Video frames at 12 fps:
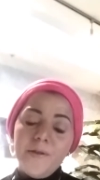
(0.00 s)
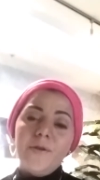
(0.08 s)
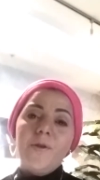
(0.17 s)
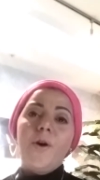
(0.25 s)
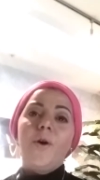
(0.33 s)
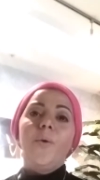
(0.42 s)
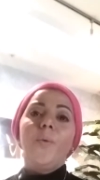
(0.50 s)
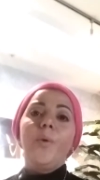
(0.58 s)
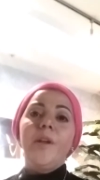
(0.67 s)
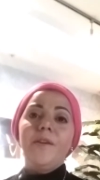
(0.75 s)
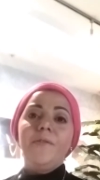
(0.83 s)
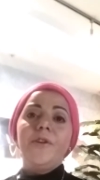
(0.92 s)
So
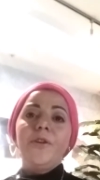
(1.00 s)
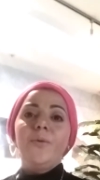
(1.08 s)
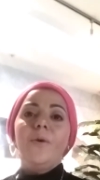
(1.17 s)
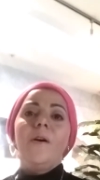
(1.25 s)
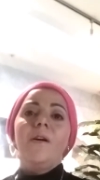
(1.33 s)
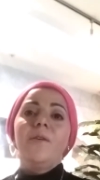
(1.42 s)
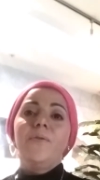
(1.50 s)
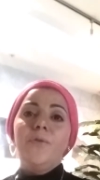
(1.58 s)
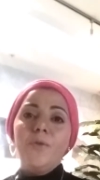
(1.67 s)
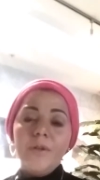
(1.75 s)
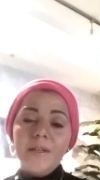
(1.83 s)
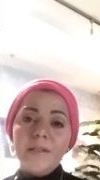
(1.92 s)
whenever you are
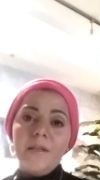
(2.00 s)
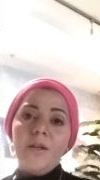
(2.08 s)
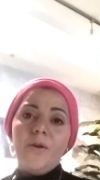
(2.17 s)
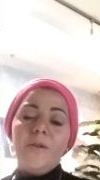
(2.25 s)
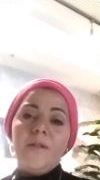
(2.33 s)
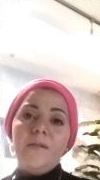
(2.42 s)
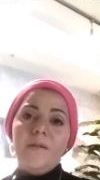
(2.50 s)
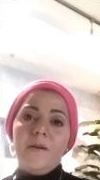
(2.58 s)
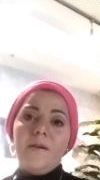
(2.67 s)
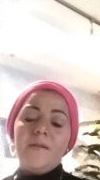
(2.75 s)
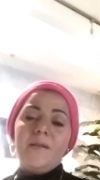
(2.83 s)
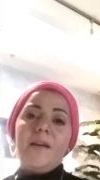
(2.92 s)
focusing on a
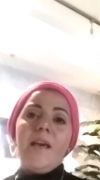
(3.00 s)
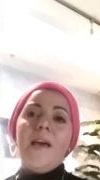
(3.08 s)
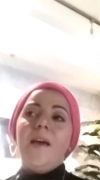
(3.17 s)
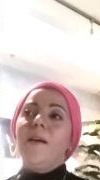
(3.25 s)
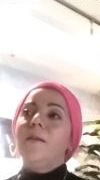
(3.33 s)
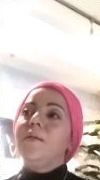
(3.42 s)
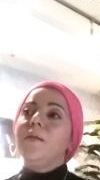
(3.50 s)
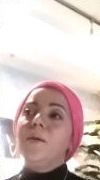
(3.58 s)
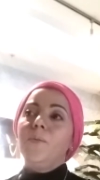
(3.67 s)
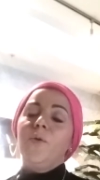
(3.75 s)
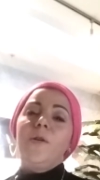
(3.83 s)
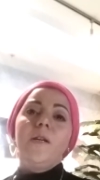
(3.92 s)
task and
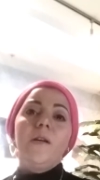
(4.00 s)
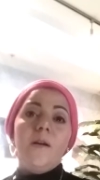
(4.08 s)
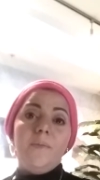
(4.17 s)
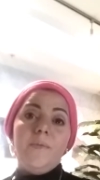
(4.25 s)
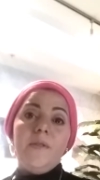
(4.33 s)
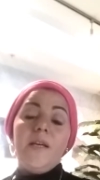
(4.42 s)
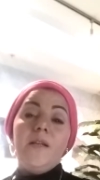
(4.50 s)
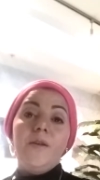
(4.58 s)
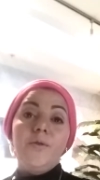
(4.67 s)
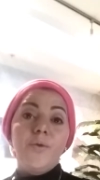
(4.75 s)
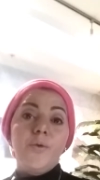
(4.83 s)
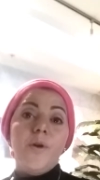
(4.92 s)
someone comes and
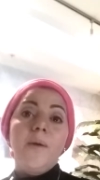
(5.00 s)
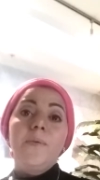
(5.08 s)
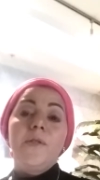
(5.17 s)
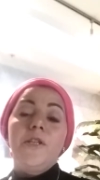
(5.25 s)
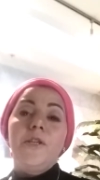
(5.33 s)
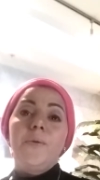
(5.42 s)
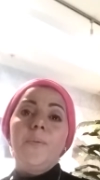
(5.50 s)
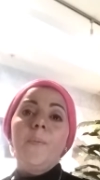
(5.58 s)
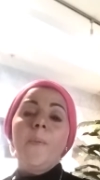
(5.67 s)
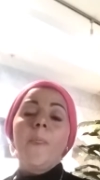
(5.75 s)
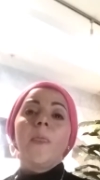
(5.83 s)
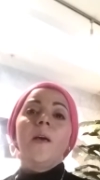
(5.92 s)
interrupts you,
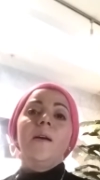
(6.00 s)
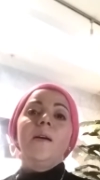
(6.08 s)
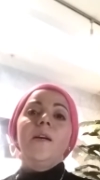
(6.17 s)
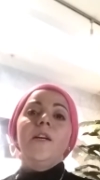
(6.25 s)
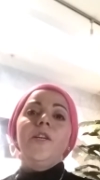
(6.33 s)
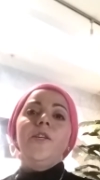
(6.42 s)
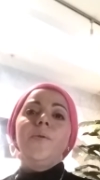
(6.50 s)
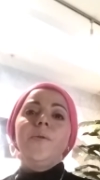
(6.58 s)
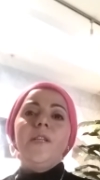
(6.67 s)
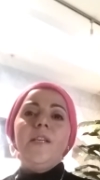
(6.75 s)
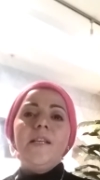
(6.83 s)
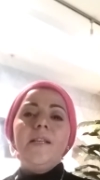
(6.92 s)
you
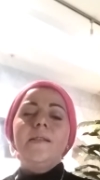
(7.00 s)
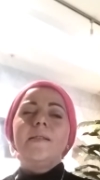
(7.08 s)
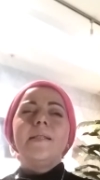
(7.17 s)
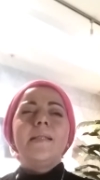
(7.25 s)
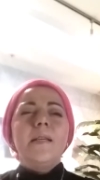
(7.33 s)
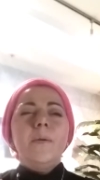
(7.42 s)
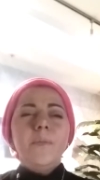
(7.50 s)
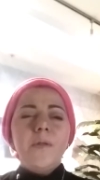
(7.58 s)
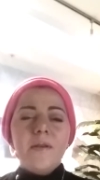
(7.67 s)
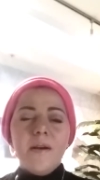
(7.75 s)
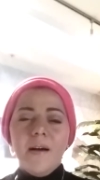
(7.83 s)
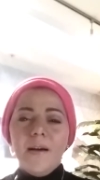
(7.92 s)
need some
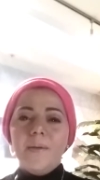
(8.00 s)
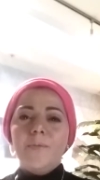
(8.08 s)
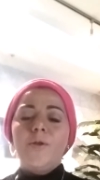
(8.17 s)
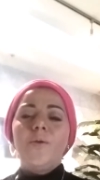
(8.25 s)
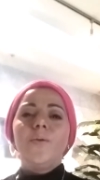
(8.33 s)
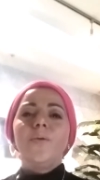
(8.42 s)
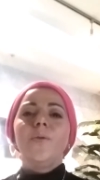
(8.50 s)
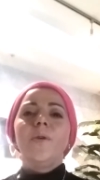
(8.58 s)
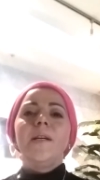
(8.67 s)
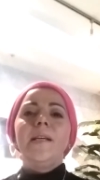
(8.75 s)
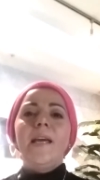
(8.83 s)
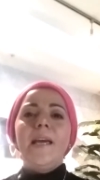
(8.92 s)
time to
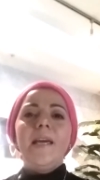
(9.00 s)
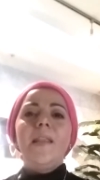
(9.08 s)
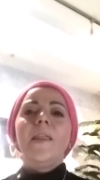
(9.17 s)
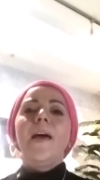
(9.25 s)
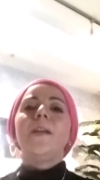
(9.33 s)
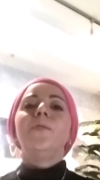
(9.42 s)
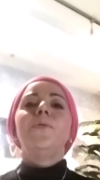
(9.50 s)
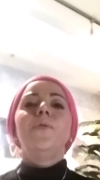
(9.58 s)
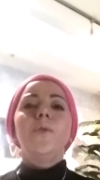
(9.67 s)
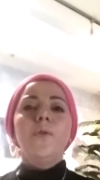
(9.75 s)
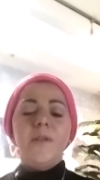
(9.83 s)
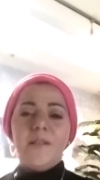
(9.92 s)
gain that
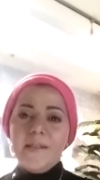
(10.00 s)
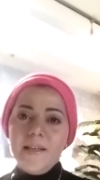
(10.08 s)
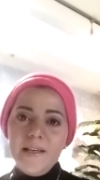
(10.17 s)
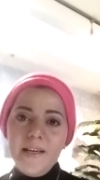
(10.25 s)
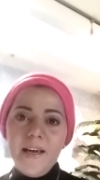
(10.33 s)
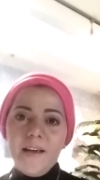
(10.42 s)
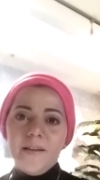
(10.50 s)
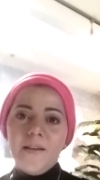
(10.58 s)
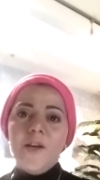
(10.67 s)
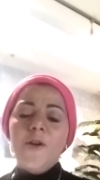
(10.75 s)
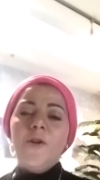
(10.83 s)
focus again.